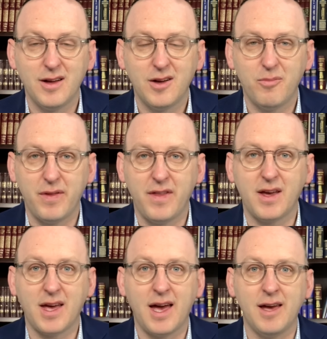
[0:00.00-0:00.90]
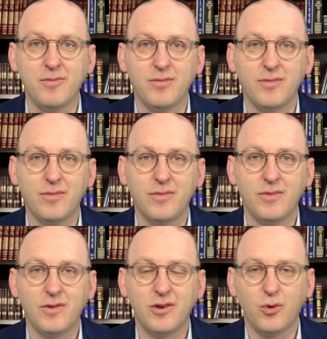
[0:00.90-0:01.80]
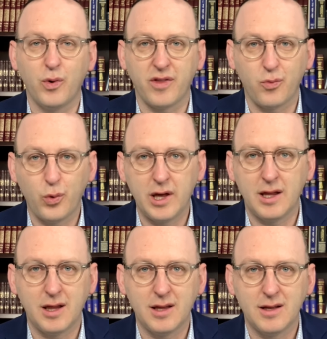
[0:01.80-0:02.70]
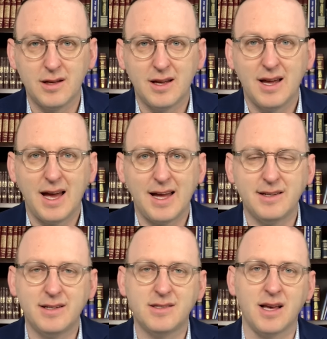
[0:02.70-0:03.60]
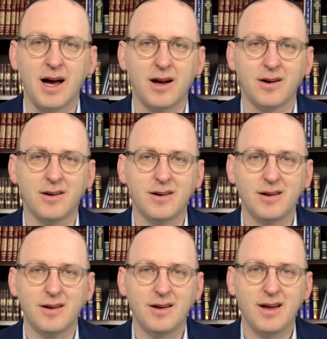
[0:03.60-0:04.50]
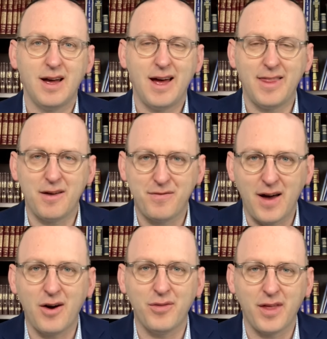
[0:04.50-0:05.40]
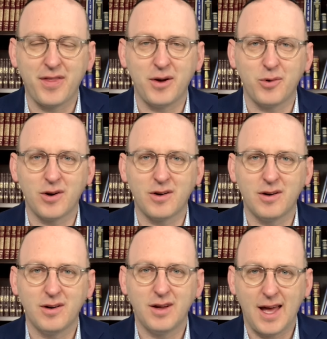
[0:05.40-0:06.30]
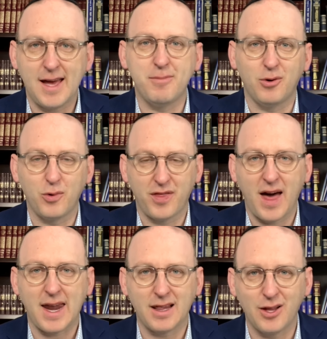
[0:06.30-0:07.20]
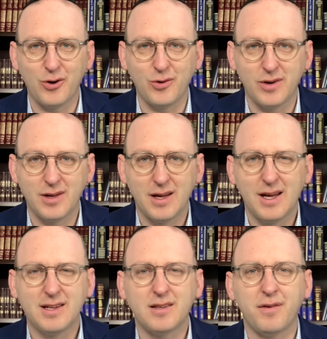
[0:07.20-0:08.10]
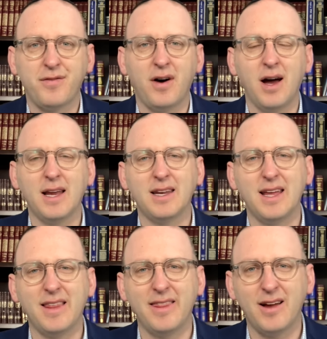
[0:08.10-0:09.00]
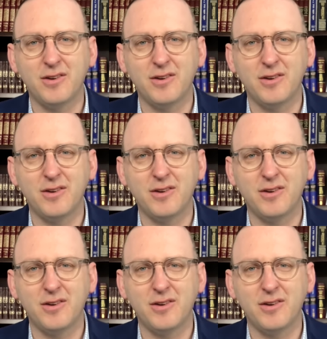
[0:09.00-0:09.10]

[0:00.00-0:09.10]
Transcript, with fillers: but they came with will and desire. And they found that they were able, with that alone, to find in their